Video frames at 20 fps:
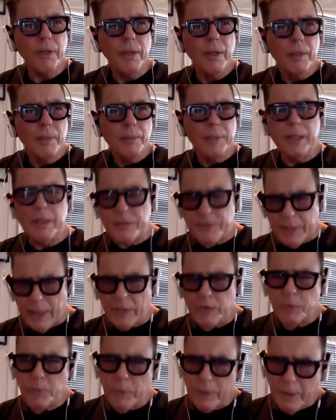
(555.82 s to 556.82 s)
because
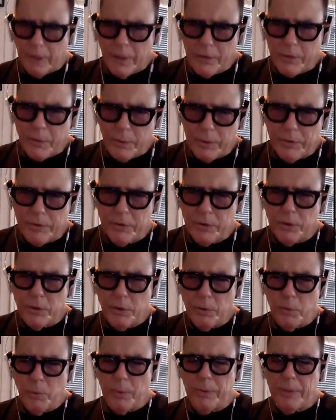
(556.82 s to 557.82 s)
that's what countries
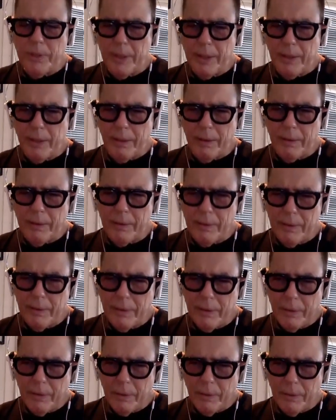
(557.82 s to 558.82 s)
do when they are,
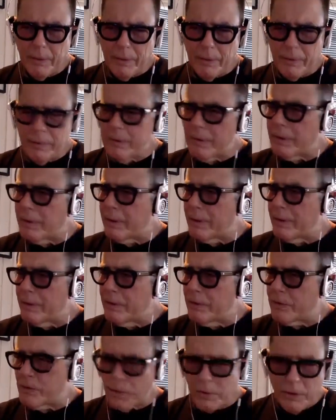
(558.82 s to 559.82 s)
in
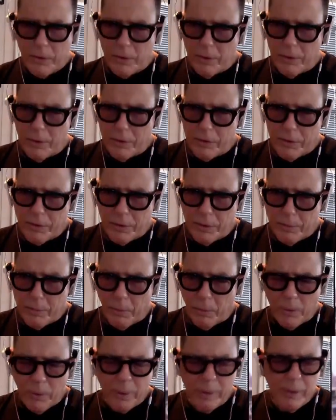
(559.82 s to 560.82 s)
internal
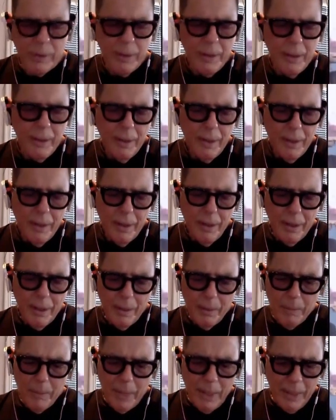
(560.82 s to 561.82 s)
turmoil.
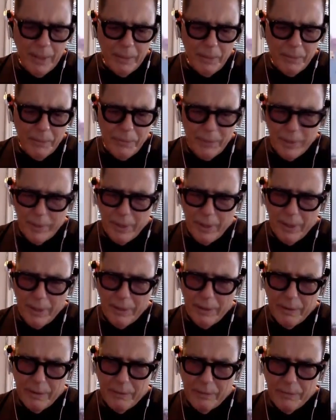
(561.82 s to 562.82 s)
I don't think
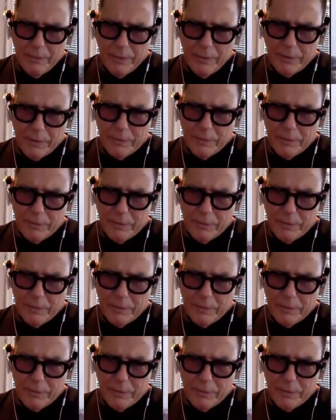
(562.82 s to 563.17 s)
any of this